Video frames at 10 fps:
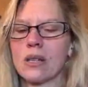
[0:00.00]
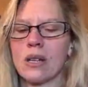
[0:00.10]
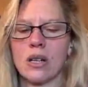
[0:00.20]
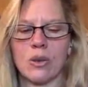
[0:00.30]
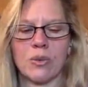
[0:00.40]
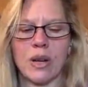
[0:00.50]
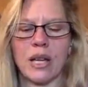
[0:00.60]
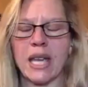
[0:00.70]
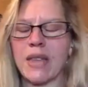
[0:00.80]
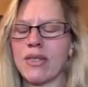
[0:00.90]
I
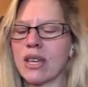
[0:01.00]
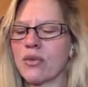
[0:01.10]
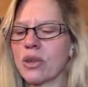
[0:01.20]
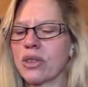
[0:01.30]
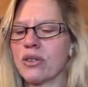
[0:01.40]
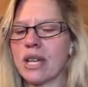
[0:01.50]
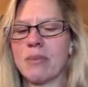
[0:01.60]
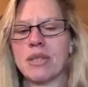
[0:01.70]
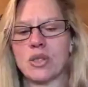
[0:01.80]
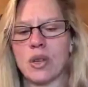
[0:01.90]
can't think of what their
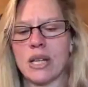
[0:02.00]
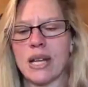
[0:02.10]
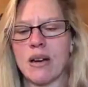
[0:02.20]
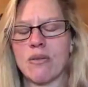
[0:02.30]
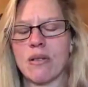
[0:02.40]
name is right now.